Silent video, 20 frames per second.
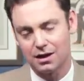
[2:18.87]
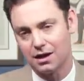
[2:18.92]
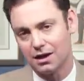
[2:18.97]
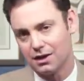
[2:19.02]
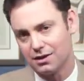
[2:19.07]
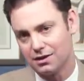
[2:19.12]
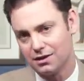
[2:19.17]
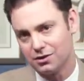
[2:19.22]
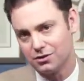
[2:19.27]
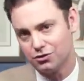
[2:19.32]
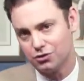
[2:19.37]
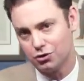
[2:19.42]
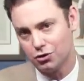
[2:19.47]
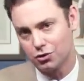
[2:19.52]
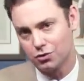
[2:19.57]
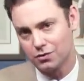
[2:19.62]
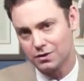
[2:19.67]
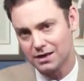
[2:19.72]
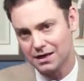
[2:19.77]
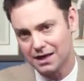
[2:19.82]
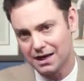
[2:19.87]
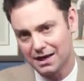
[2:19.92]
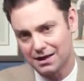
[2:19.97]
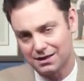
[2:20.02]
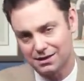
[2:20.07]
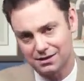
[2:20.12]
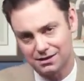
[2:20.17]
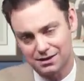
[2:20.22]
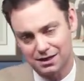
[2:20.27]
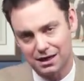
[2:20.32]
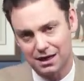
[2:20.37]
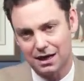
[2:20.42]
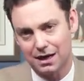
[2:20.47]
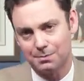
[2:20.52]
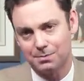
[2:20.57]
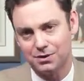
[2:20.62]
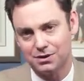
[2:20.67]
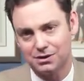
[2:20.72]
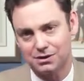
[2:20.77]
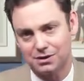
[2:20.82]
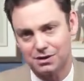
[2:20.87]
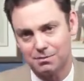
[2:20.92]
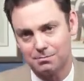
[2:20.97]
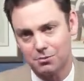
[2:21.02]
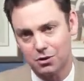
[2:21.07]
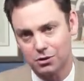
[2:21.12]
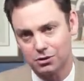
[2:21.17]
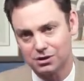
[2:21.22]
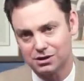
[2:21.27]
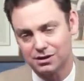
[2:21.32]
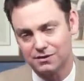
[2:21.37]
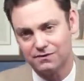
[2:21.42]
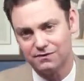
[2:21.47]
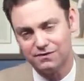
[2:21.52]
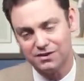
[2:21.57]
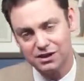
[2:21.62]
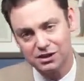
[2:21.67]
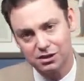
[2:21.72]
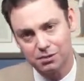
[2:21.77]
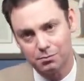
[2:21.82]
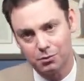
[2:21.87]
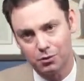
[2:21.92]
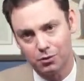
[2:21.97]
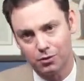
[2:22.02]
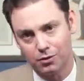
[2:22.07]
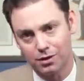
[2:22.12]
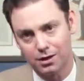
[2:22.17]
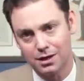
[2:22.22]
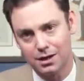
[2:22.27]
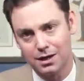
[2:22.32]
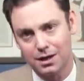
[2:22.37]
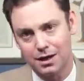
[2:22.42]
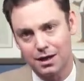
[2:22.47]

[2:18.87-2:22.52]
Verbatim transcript: uh, the jewelry at the top is the most visible,